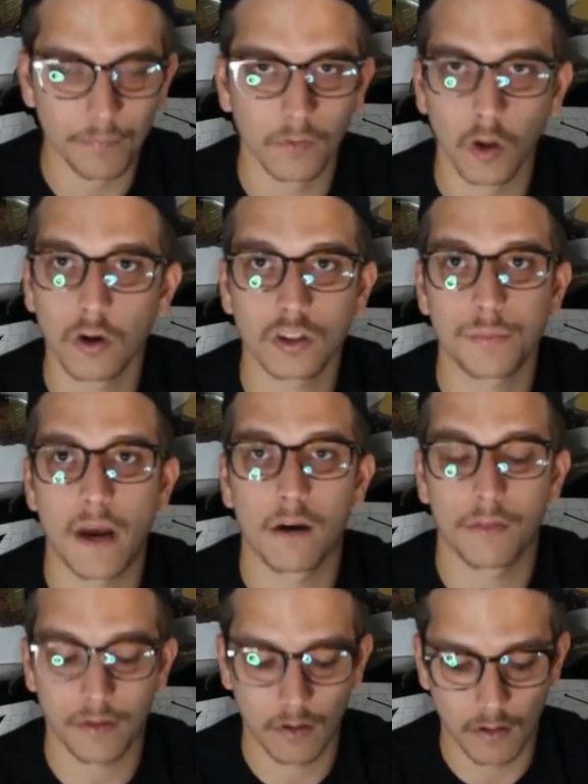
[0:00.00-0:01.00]

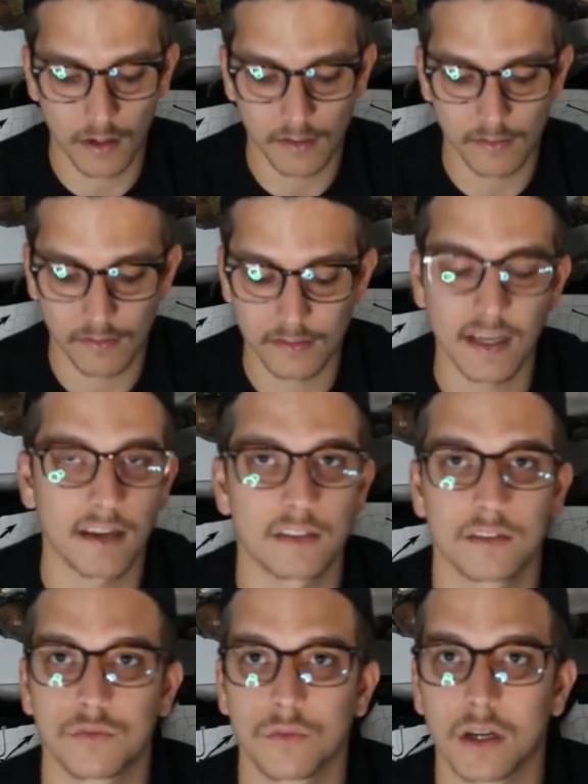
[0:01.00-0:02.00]
largemouth on the
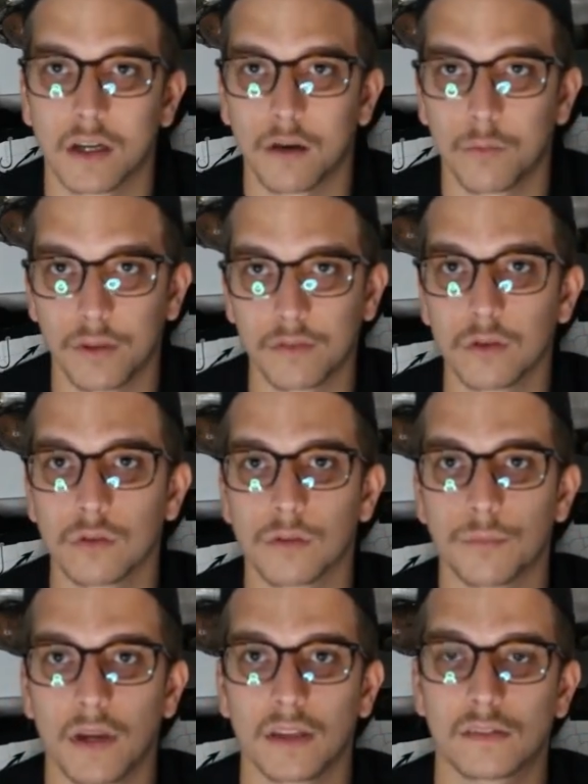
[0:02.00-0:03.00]
Texas rig with
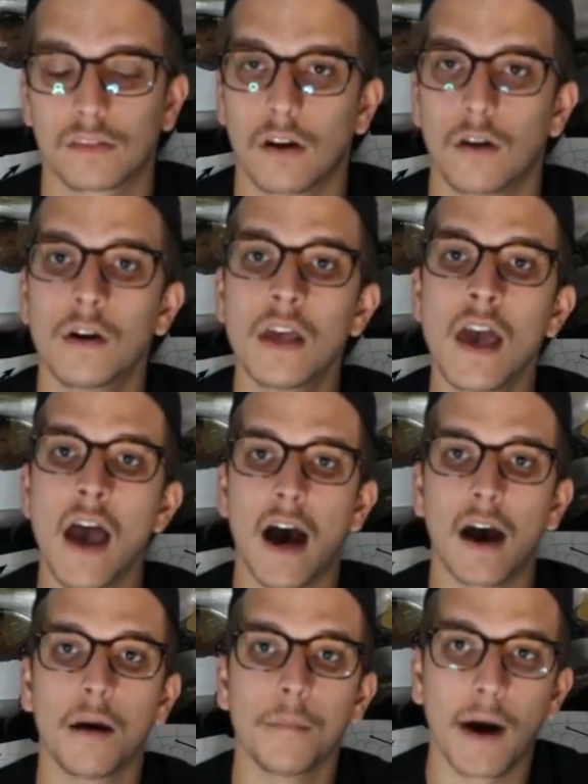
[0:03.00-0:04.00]
Googan baits. So
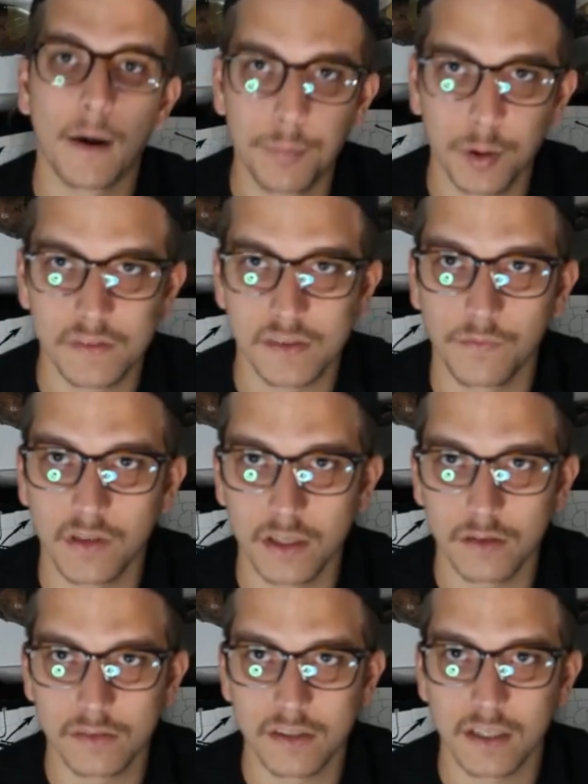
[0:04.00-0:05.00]
I'll put some
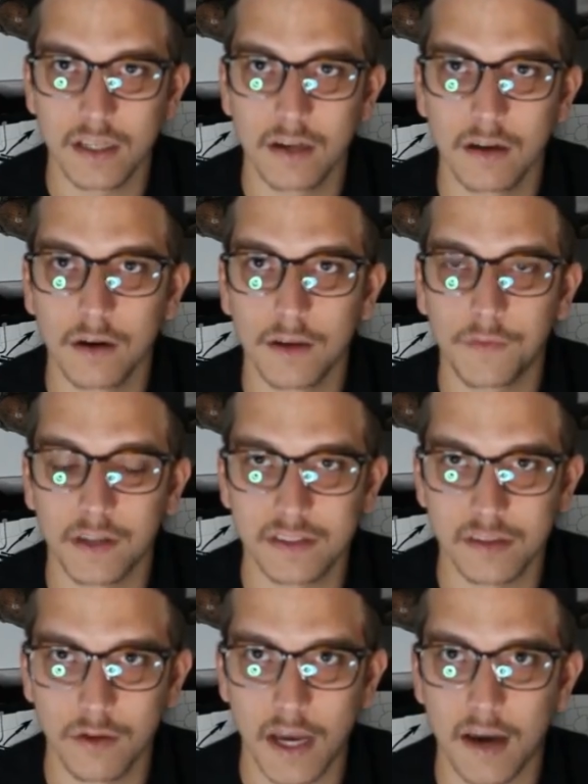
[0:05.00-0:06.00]
videos in here if I
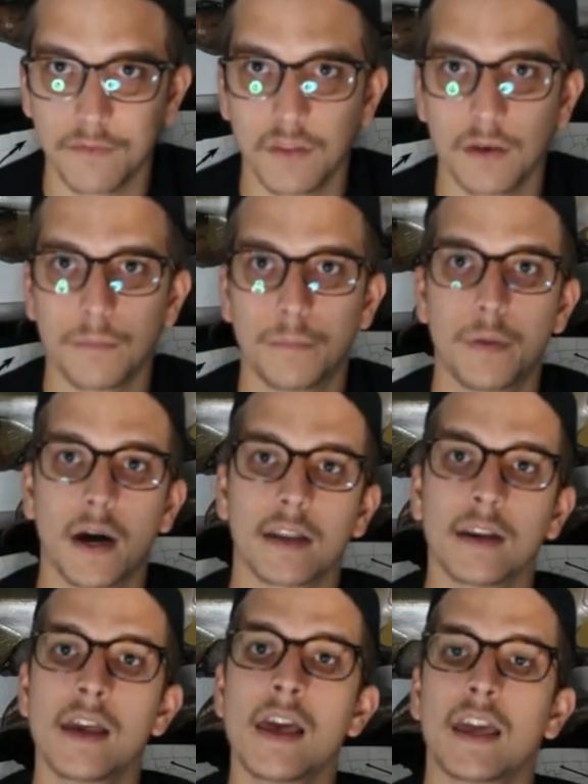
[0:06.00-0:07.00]
still have them,
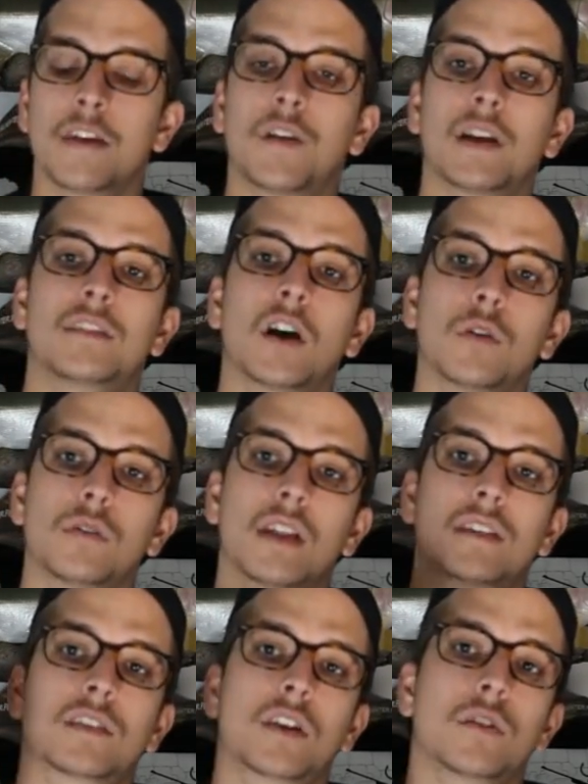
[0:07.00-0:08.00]
but if I don't,
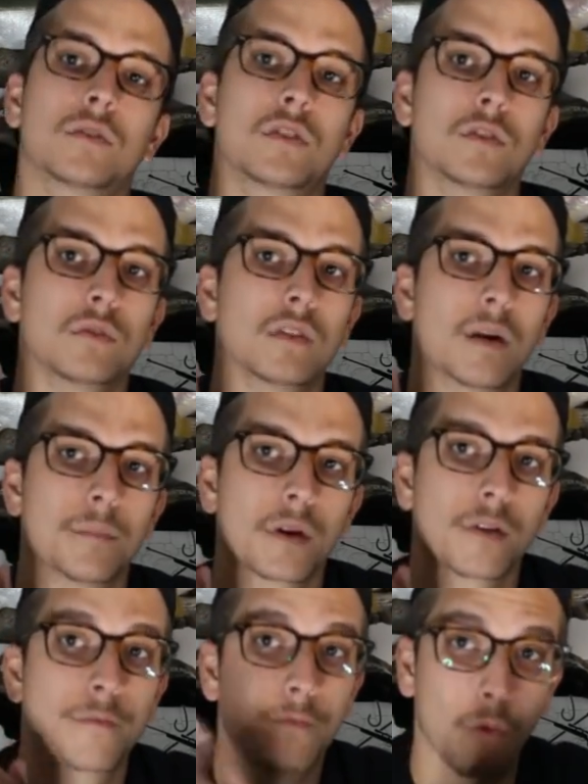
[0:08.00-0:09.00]
let's go to
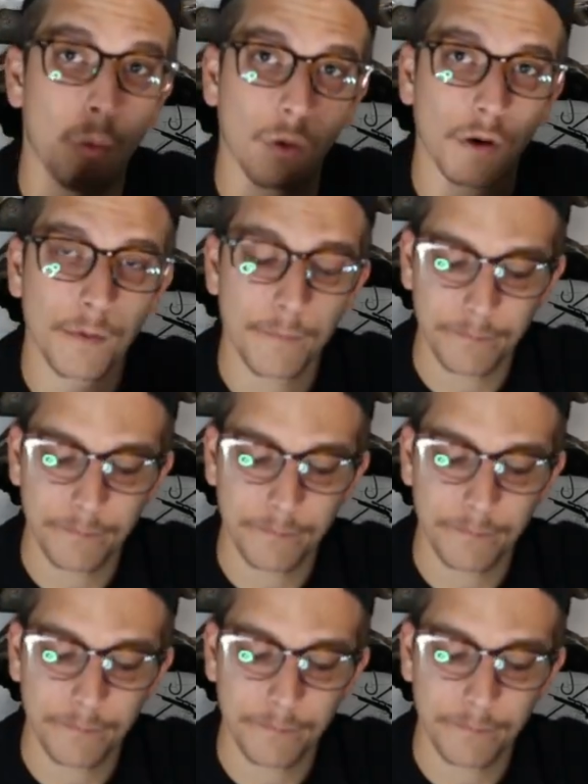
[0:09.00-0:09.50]
number 4.